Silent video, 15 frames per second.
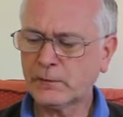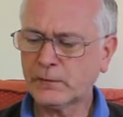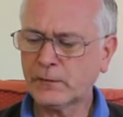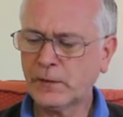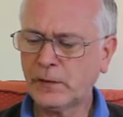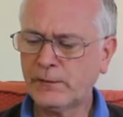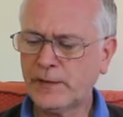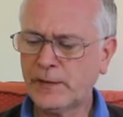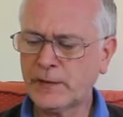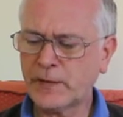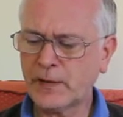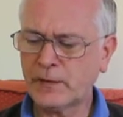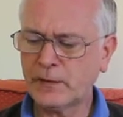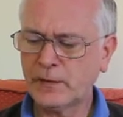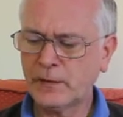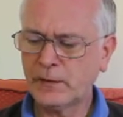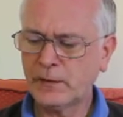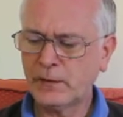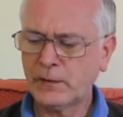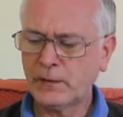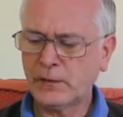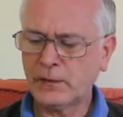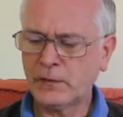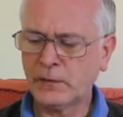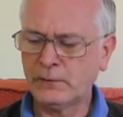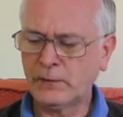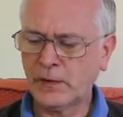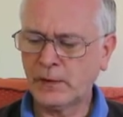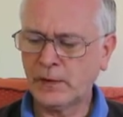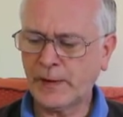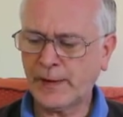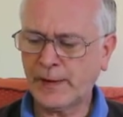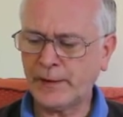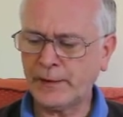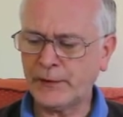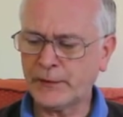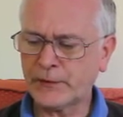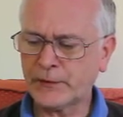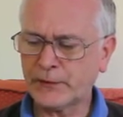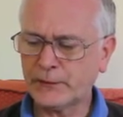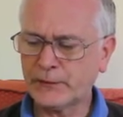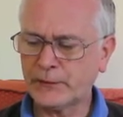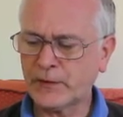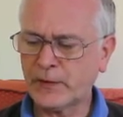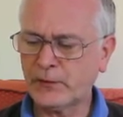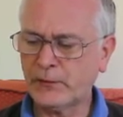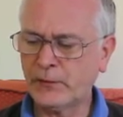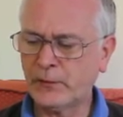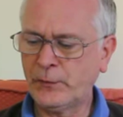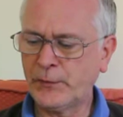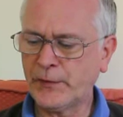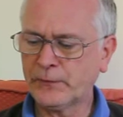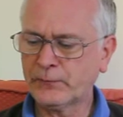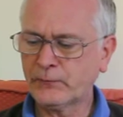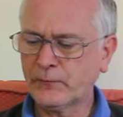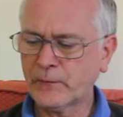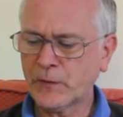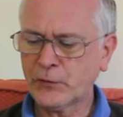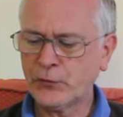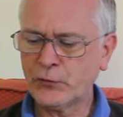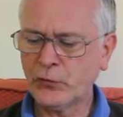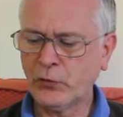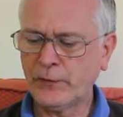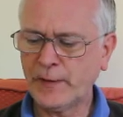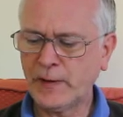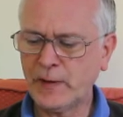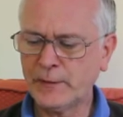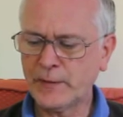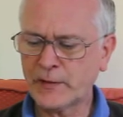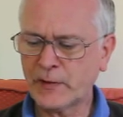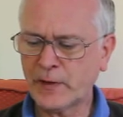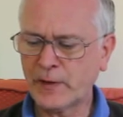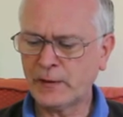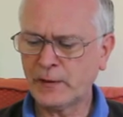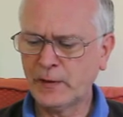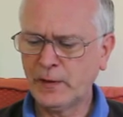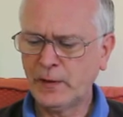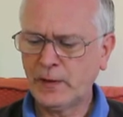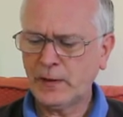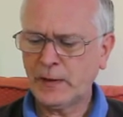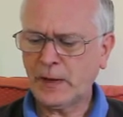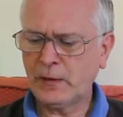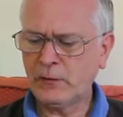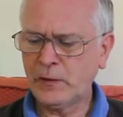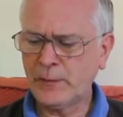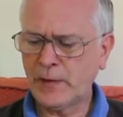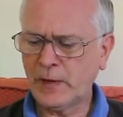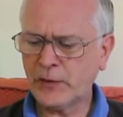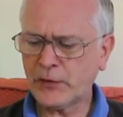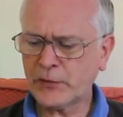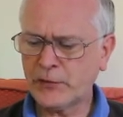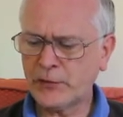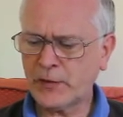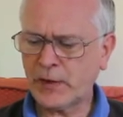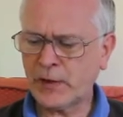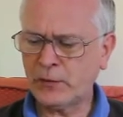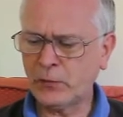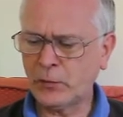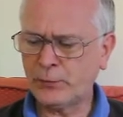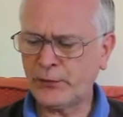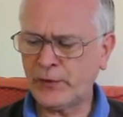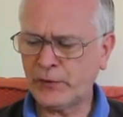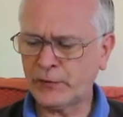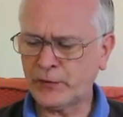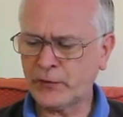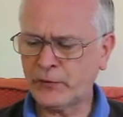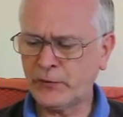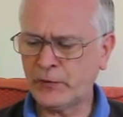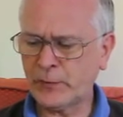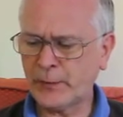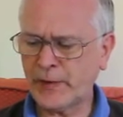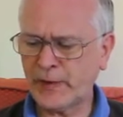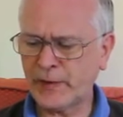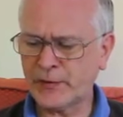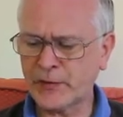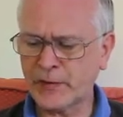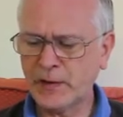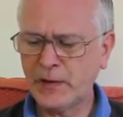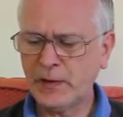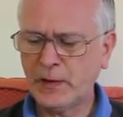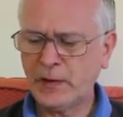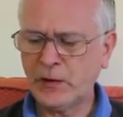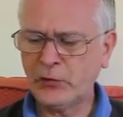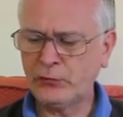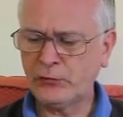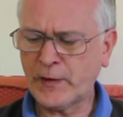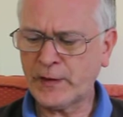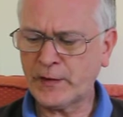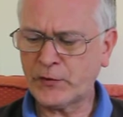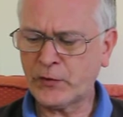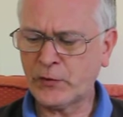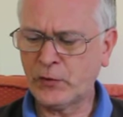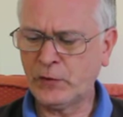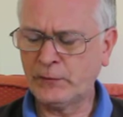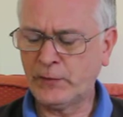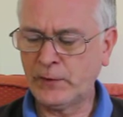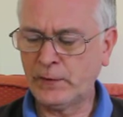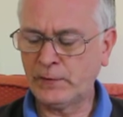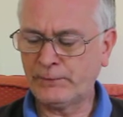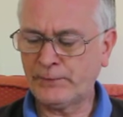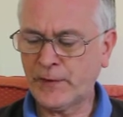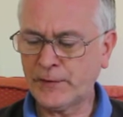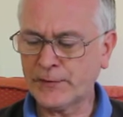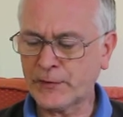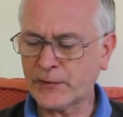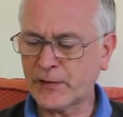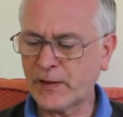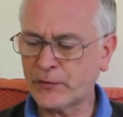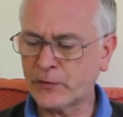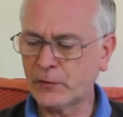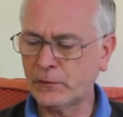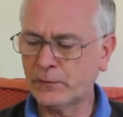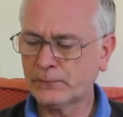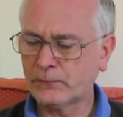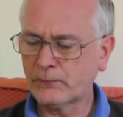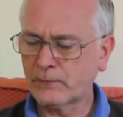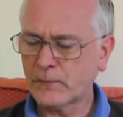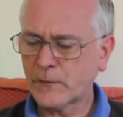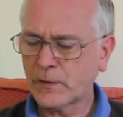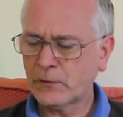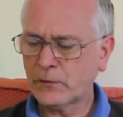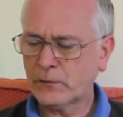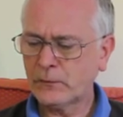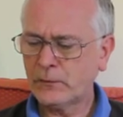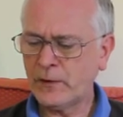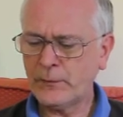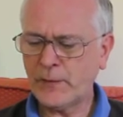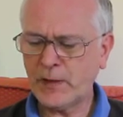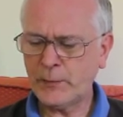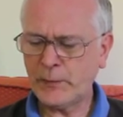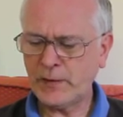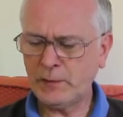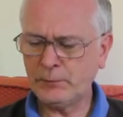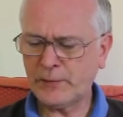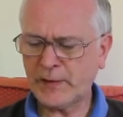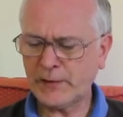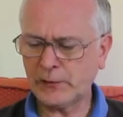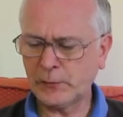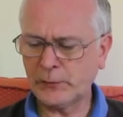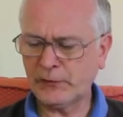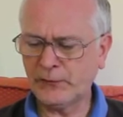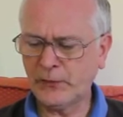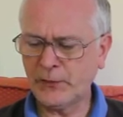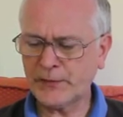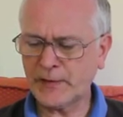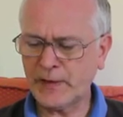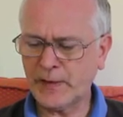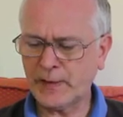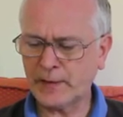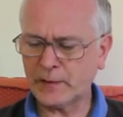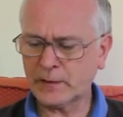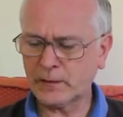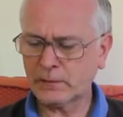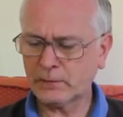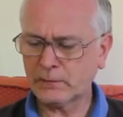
Corin had said. "Your Royal Highness," said Thornbutt, drawing him aside, "our march today will bring us through the pass, and right to your royal father's castle. We may be in battle before tonight."